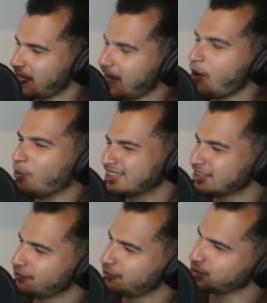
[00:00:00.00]
What's the
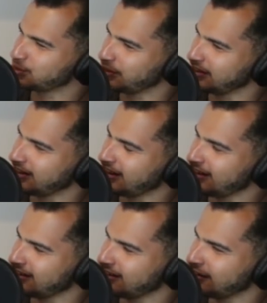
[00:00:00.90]
difference between
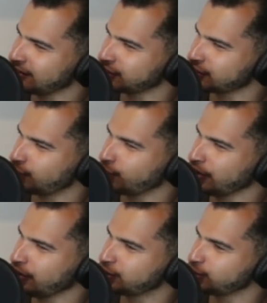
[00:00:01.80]
just a
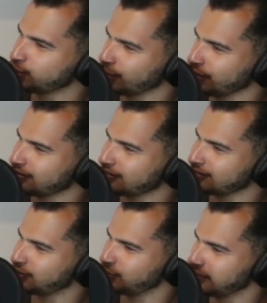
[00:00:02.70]
really short
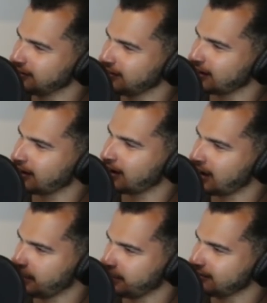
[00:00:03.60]
human and a
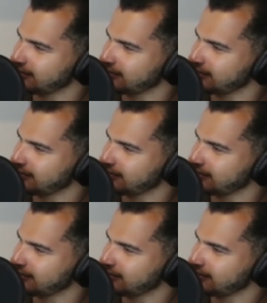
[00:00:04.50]
hobbit?